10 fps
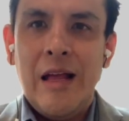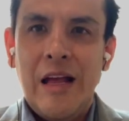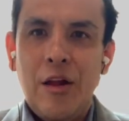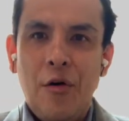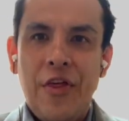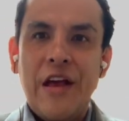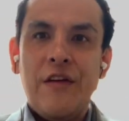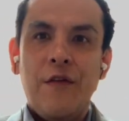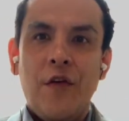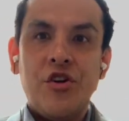Hello,
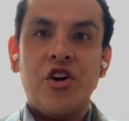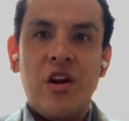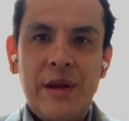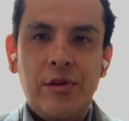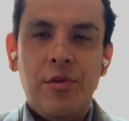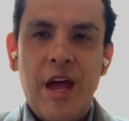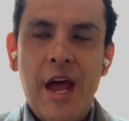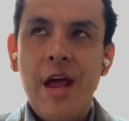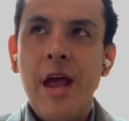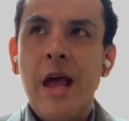thank you for joining me
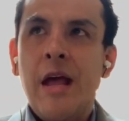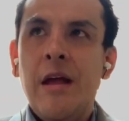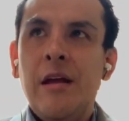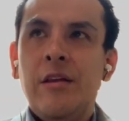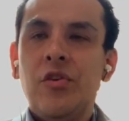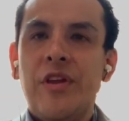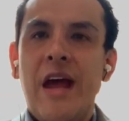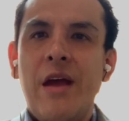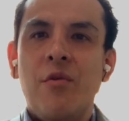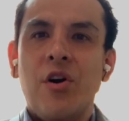today.
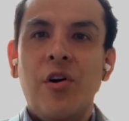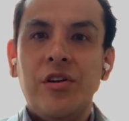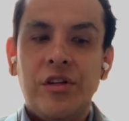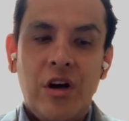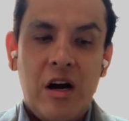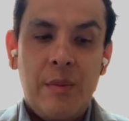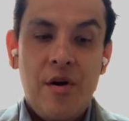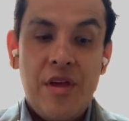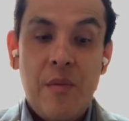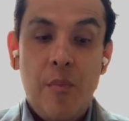Today we're going to talk
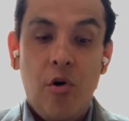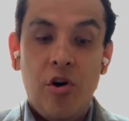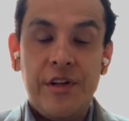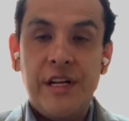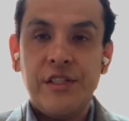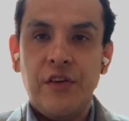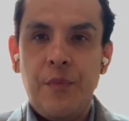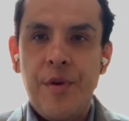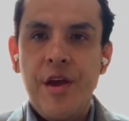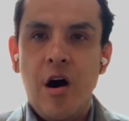about the importance
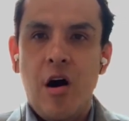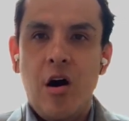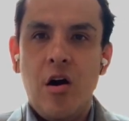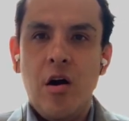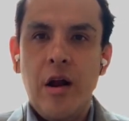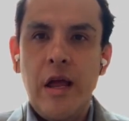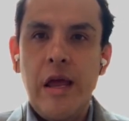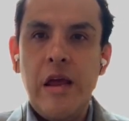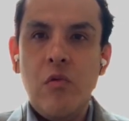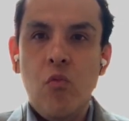of PR
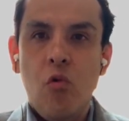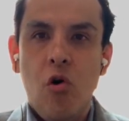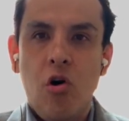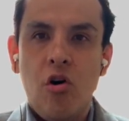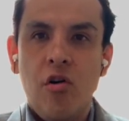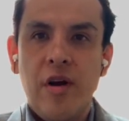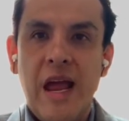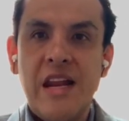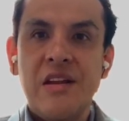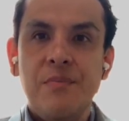in war
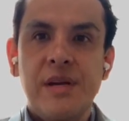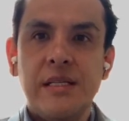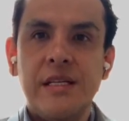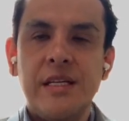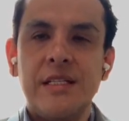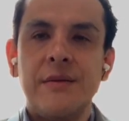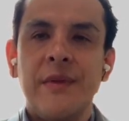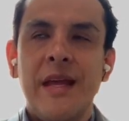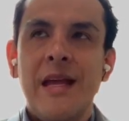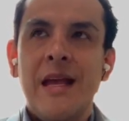and in business.
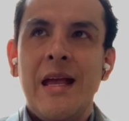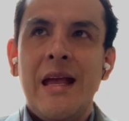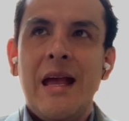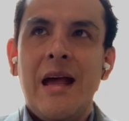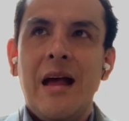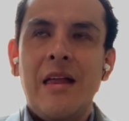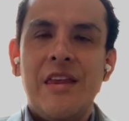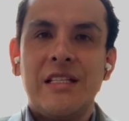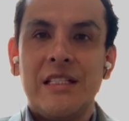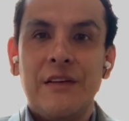
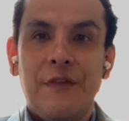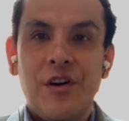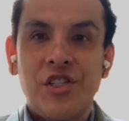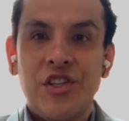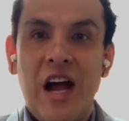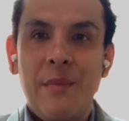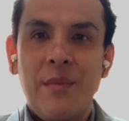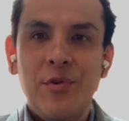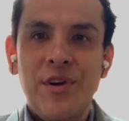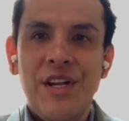This is the first time
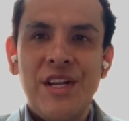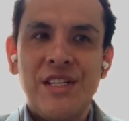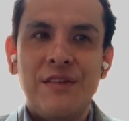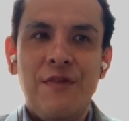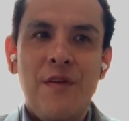I'm doing this